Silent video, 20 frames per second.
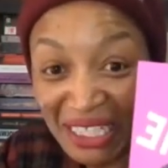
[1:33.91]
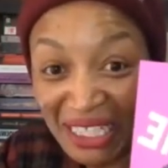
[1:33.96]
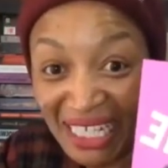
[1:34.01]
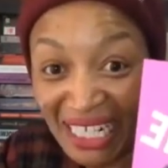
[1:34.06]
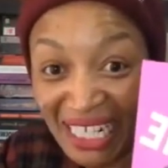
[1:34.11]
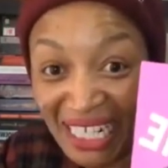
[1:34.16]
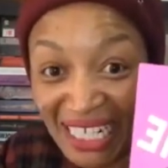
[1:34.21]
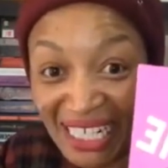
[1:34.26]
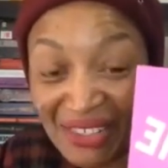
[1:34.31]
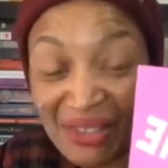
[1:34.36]

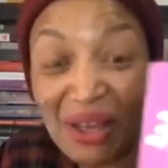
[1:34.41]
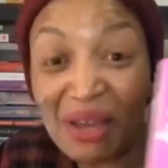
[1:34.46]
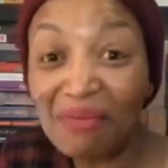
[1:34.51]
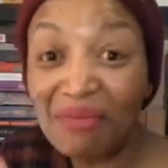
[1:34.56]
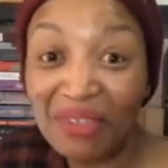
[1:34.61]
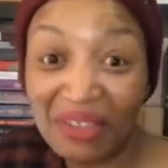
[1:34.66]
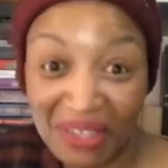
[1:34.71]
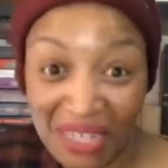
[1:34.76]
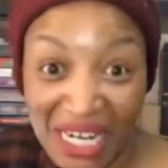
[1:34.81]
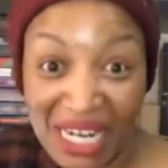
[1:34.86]
So I'm
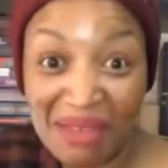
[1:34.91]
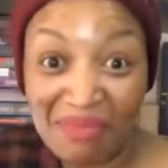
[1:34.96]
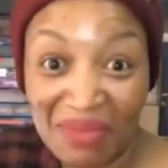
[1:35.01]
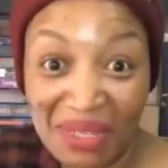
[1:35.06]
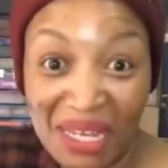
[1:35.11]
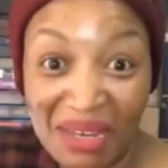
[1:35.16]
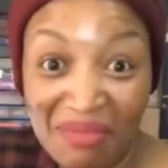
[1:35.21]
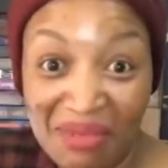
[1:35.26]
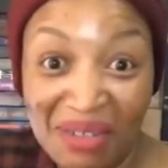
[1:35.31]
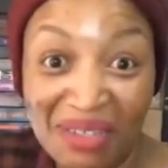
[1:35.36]
very happy
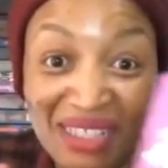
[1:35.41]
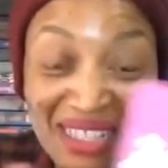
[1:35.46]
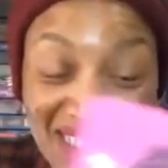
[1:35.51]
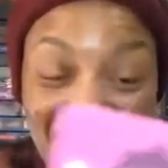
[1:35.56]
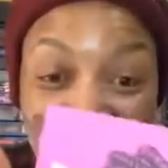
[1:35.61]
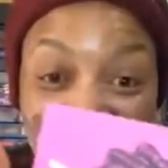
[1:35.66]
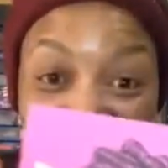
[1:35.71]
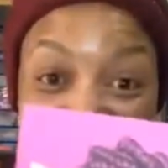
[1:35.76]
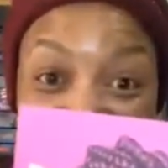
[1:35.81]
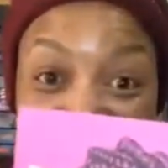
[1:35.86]
about this
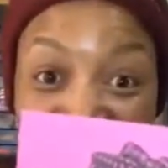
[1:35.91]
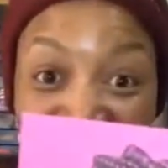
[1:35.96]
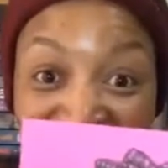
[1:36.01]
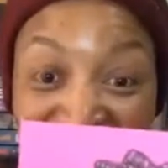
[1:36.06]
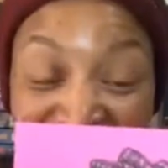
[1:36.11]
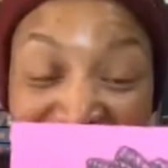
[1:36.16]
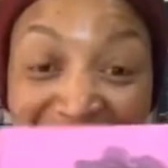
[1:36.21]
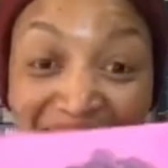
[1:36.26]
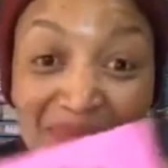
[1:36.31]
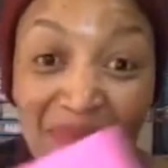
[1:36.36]

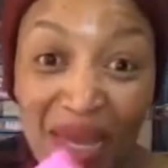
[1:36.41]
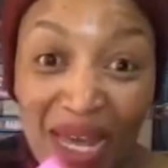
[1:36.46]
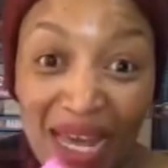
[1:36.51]
vibe.